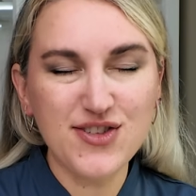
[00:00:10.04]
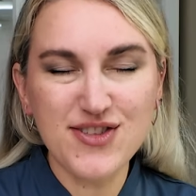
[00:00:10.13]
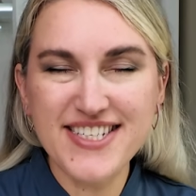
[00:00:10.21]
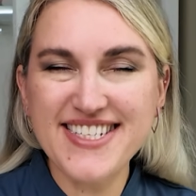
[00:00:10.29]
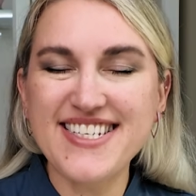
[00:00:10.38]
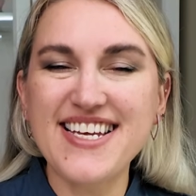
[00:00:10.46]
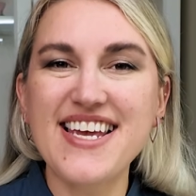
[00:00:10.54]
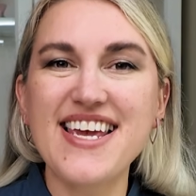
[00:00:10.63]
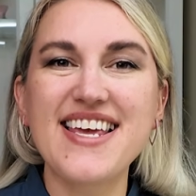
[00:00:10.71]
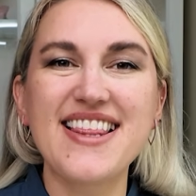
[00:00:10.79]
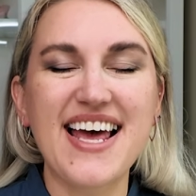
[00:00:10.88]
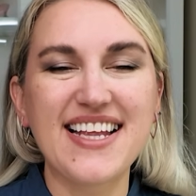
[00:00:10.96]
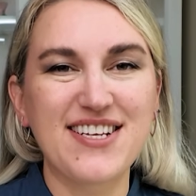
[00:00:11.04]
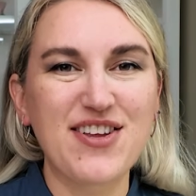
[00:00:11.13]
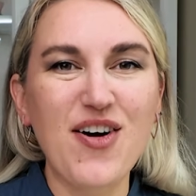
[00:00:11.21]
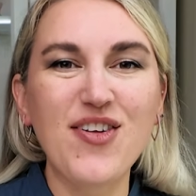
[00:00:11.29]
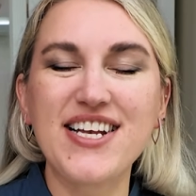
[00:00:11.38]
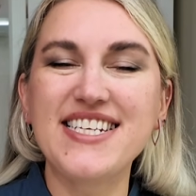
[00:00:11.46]
you'll see that it
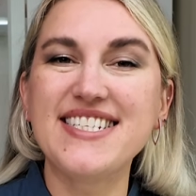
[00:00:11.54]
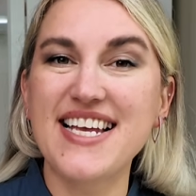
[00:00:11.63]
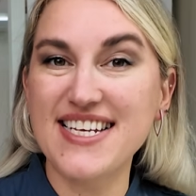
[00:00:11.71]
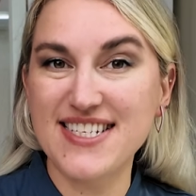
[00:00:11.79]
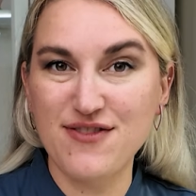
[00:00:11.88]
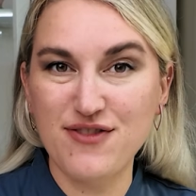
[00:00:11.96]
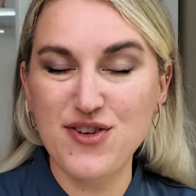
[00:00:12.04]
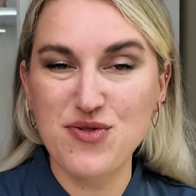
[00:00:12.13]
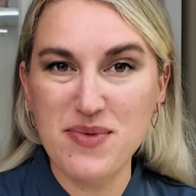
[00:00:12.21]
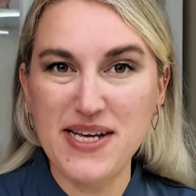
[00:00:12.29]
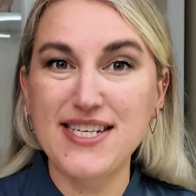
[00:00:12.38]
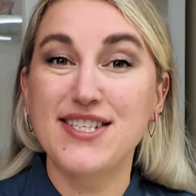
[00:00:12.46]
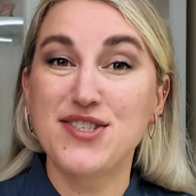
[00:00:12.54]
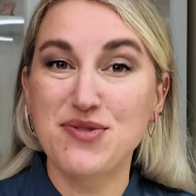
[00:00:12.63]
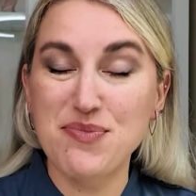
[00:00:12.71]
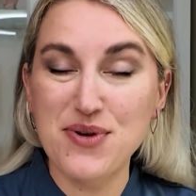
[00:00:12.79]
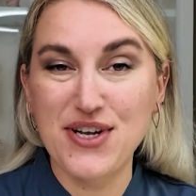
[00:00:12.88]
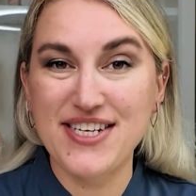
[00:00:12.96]
only takes a few minutes to
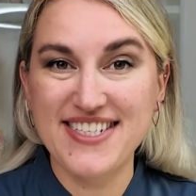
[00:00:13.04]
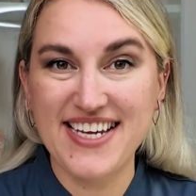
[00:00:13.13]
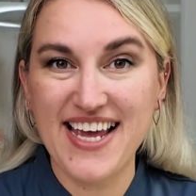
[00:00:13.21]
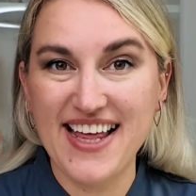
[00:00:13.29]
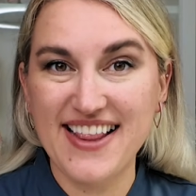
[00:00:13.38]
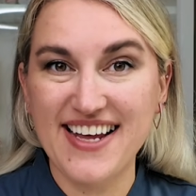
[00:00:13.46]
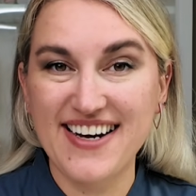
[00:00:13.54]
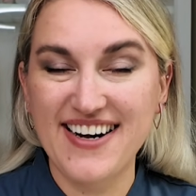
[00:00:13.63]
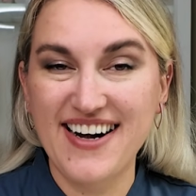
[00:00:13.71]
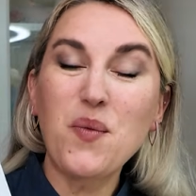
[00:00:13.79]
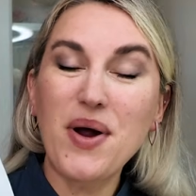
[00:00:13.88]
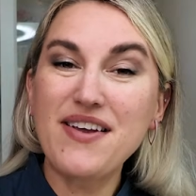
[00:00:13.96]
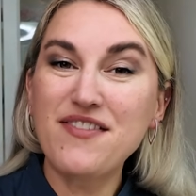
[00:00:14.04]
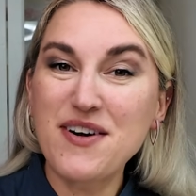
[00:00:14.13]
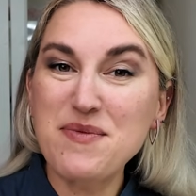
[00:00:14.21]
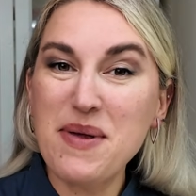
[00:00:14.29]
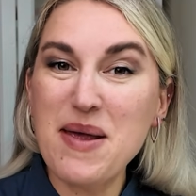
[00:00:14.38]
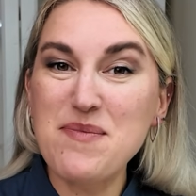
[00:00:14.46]
put it together.
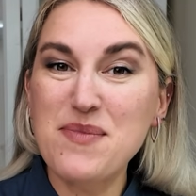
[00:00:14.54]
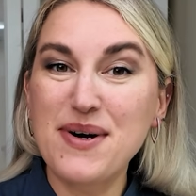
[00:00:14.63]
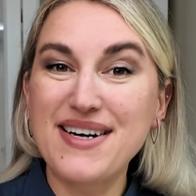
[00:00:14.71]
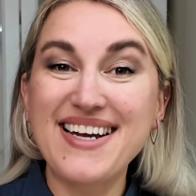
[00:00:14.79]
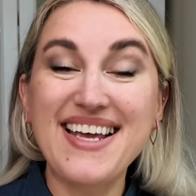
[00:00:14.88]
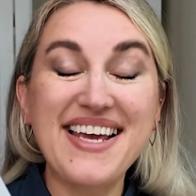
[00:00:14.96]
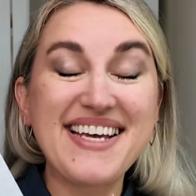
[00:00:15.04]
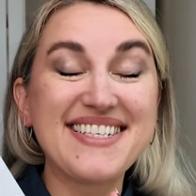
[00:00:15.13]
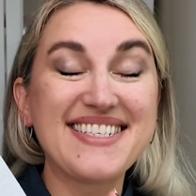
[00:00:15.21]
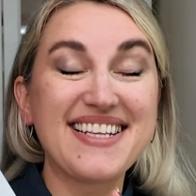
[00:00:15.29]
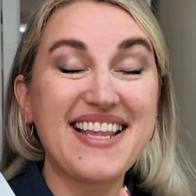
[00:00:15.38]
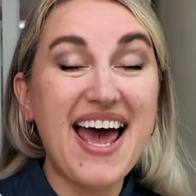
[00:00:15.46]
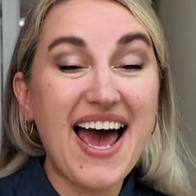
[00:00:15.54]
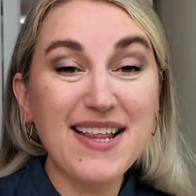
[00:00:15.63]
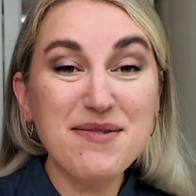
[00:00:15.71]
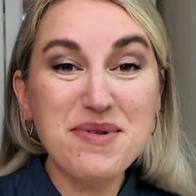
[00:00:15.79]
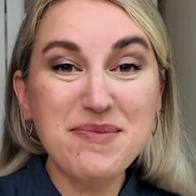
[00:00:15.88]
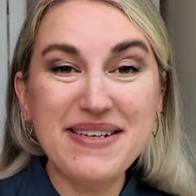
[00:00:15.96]
Wafer paper is an
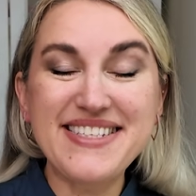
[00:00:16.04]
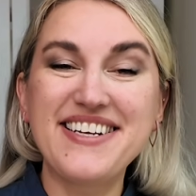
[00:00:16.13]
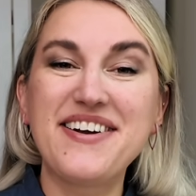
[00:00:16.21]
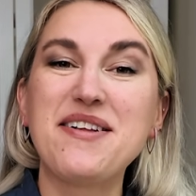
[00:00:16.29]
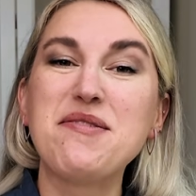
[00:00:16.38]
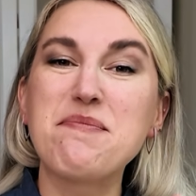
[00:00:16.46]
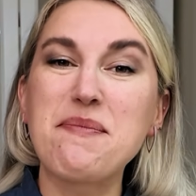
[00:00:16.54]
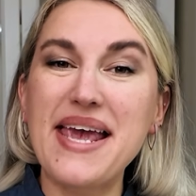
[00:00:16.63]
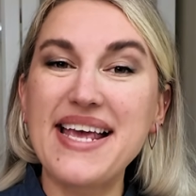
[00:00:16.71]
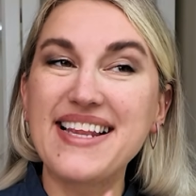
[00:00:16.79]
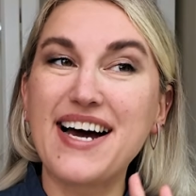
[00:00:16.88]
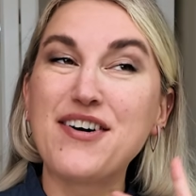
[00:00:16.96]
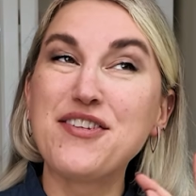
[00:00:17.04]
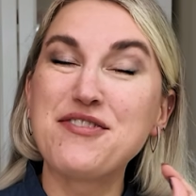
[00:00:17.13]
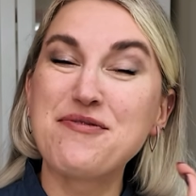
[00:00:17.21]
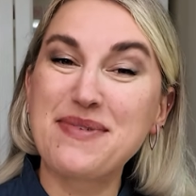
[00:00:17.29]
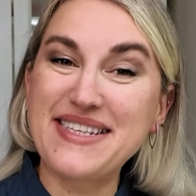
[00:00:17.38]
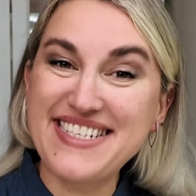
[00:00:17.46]
edible material made out of
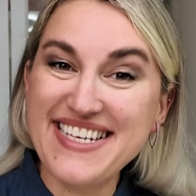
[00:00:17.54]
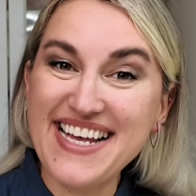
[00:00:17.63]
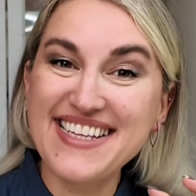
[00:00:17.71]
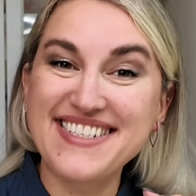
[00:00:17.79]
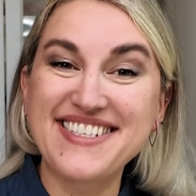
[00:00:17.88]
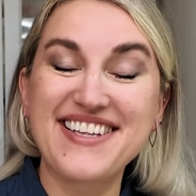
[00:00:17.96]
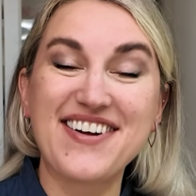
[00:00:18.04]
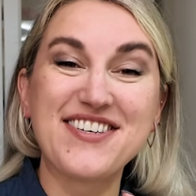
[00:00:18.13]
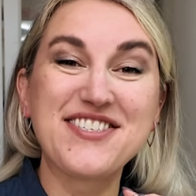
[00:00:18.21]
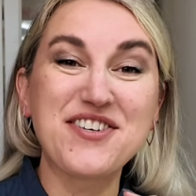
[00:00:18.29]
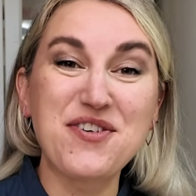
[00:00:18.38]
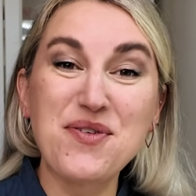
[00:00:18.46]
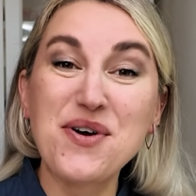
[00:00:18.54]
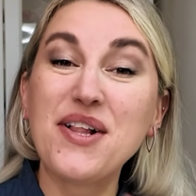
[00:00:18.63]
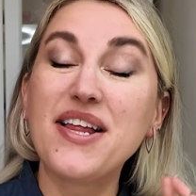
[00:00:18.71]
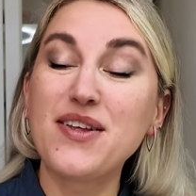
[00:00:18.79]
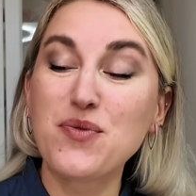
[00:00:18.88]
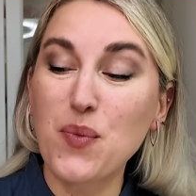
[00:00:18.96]
potato starch,
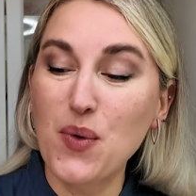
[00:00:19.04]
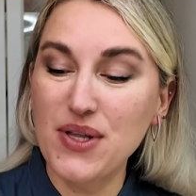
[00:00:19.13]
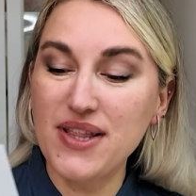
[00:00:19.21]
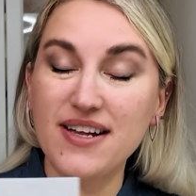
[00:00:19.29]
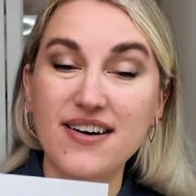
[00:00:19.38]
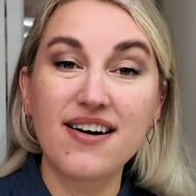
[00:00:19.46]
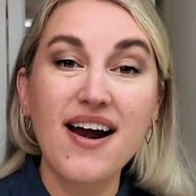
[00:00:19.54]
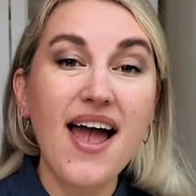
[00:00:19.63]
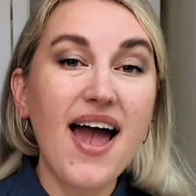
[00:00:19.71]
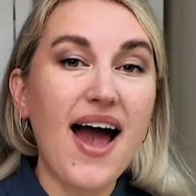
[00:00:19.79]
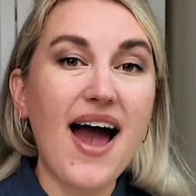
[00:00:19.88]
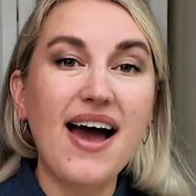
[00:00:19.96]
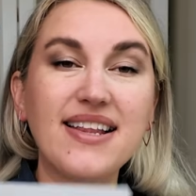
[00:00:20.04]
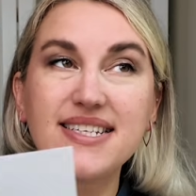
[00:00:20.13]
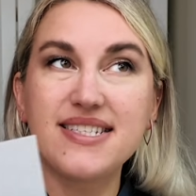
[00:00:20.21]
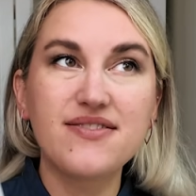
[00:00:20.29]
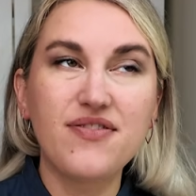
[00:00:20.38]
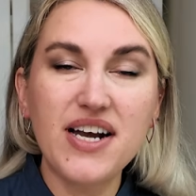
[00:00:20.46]
oil, and water, and
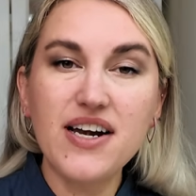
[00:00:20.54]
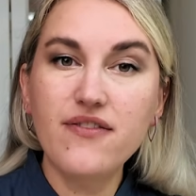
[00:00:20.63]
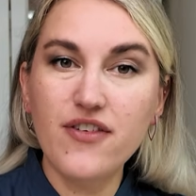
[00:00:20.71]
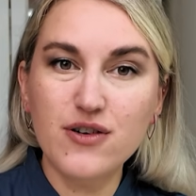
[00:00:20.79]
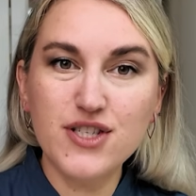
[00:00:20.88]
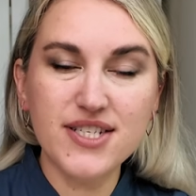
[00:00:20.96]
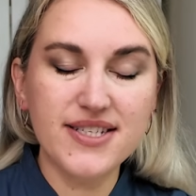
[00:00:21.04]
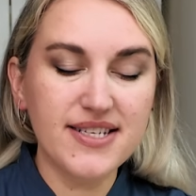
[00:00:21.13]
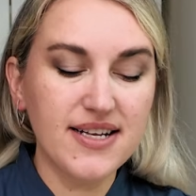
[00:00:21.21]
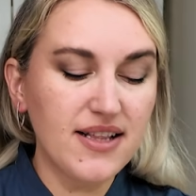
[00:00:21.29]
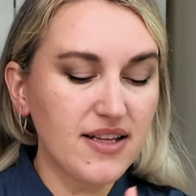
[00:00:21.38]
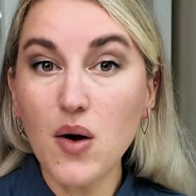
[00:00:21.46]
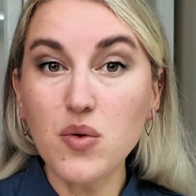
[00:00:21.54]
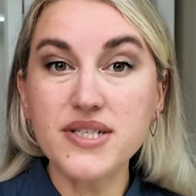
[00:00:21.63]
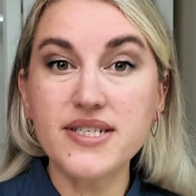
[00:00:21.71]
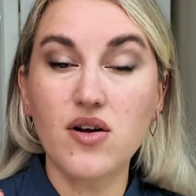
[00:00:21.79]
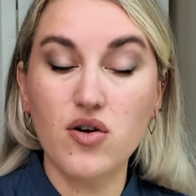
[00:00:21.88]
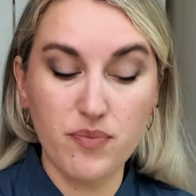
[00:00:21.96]
it's very versatile. I'll
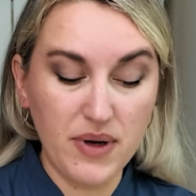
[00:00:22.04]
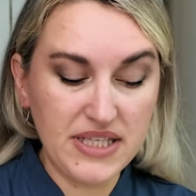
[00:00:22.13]
start